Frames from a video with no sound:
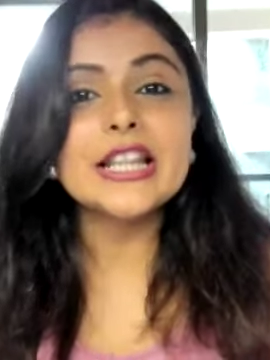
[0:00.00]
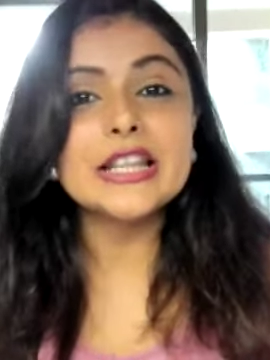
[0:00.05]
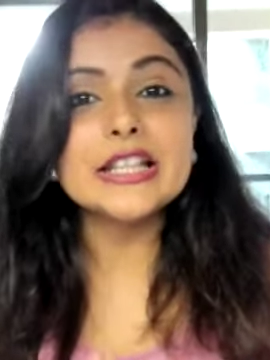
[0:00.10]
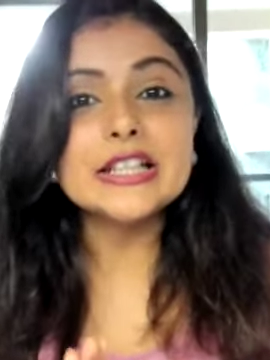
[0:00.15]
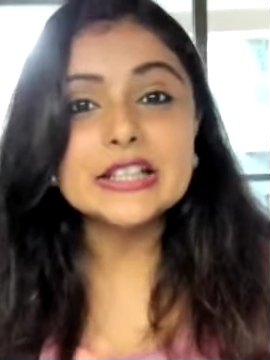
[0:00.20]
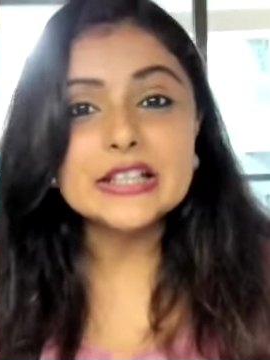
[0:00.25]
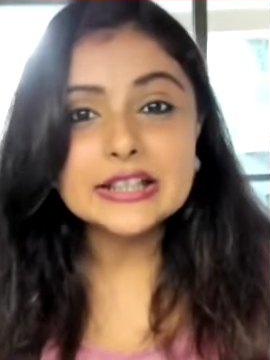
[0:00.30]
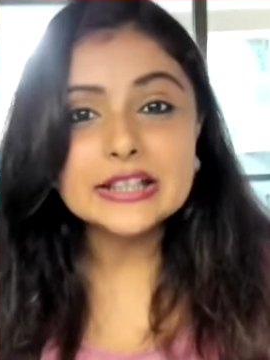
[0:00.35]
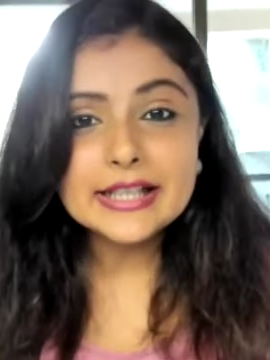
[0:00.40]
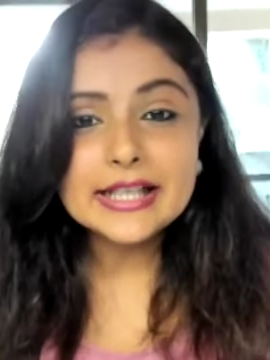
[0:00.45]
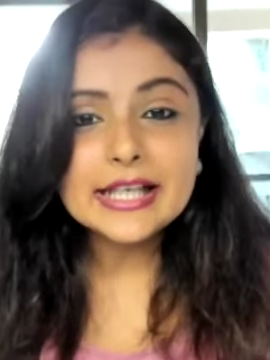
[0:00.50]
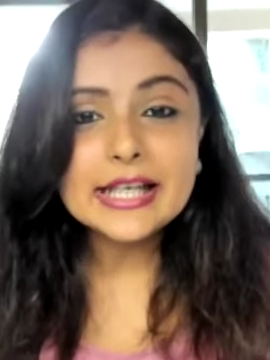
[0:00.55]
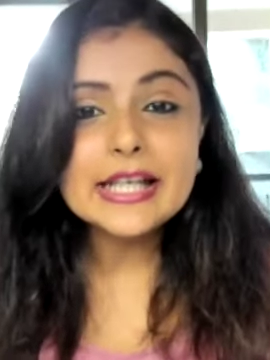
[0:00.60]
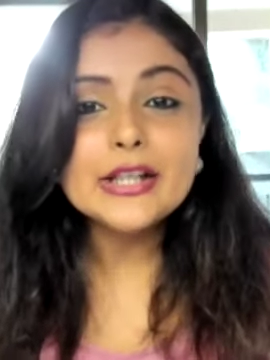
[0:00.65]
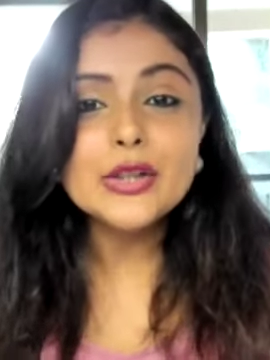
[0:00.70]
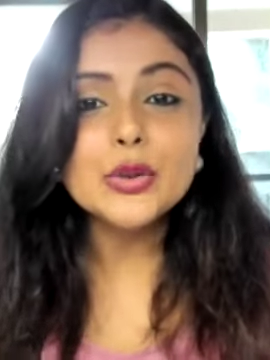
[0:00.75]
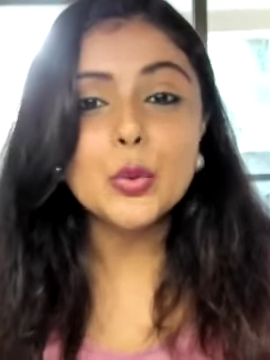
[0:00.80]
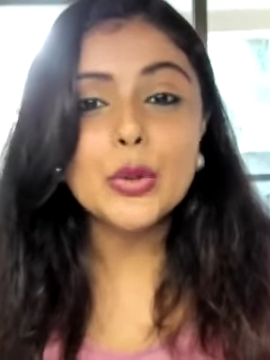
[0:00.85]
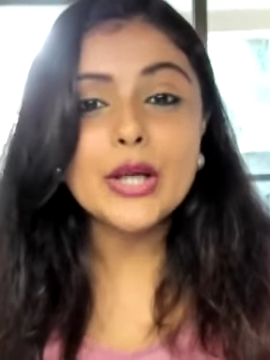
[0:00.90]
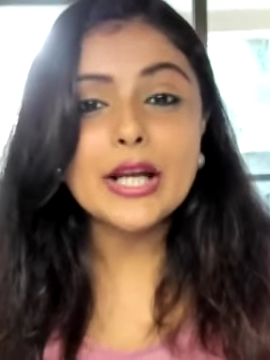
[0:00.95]
The day
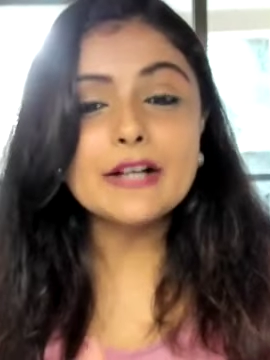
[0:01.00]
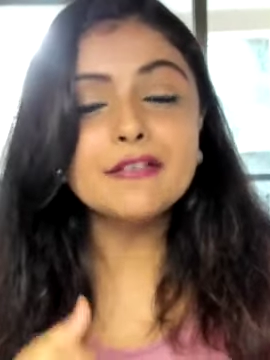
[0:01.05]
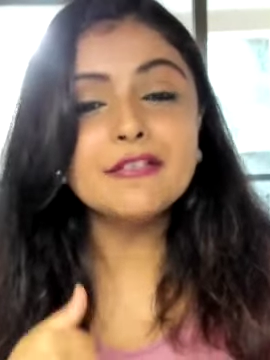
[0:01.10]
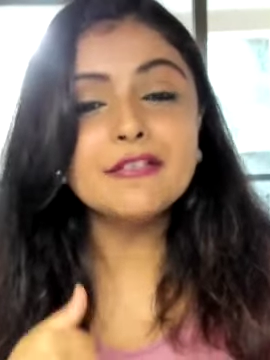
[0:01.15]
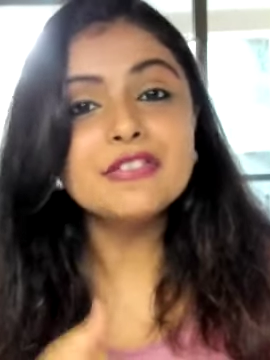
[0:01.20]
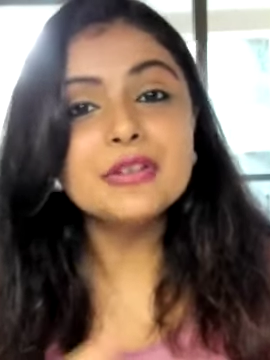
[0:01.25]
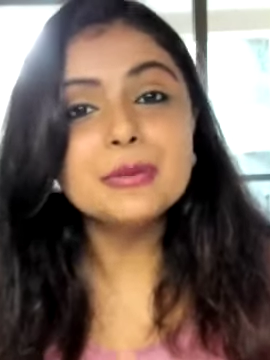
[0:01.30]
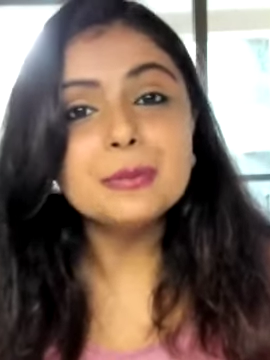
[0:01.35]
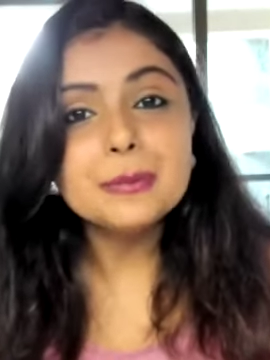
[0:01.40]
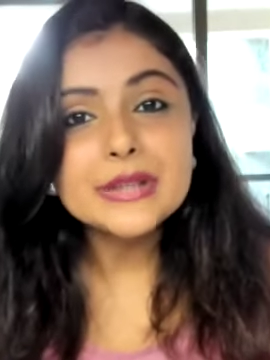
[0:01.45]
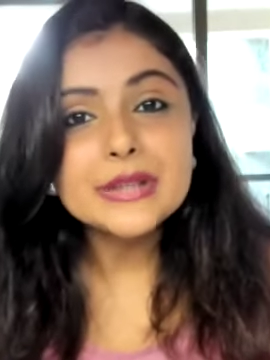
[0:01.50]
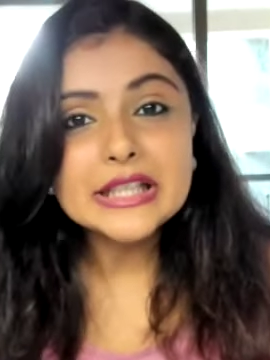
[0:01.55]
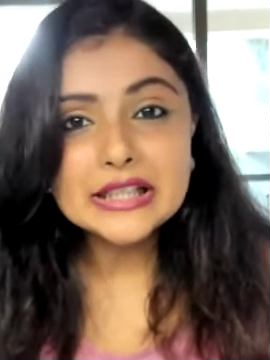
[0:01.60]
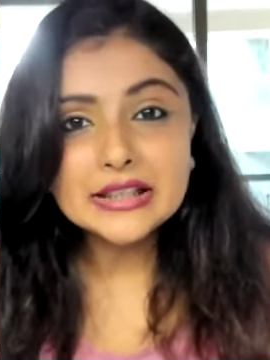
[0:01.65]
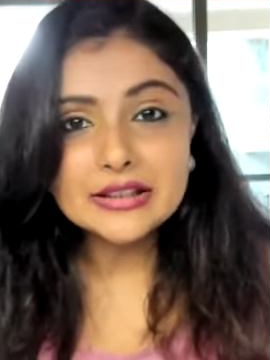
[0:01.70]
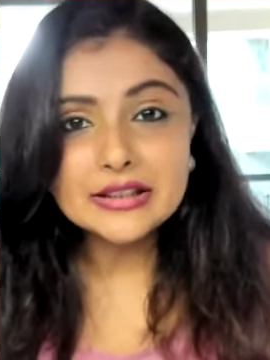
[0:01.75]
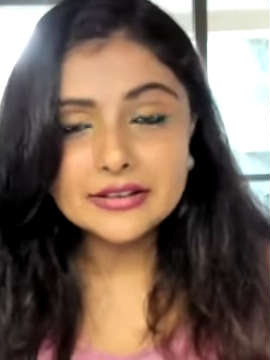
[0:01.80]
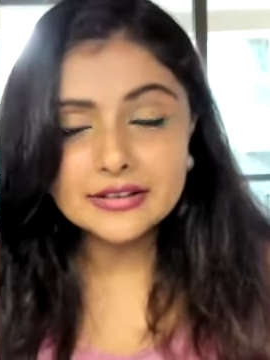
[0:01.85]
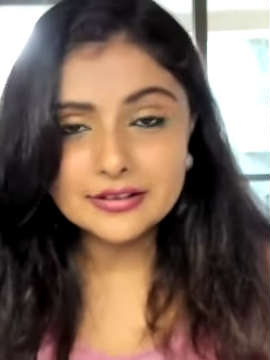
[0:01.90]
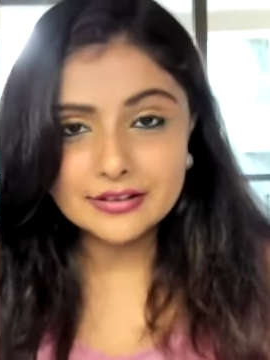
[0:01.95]
you get
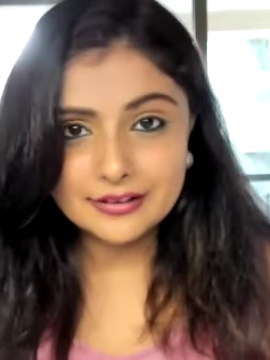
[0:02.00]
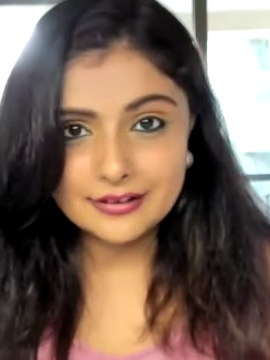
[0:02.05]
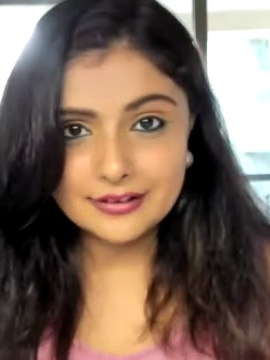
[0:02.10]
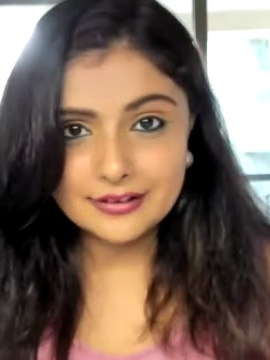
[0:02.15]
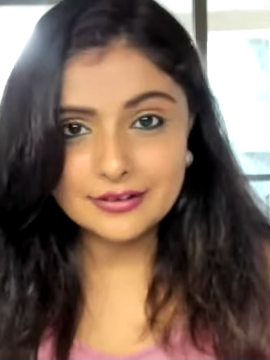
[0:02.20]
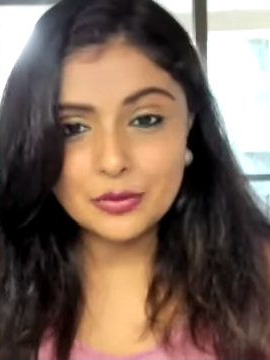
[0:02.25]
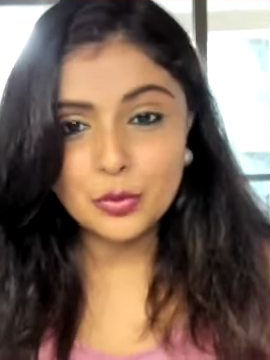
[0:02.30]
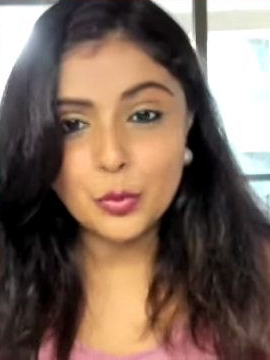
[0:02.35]
familiar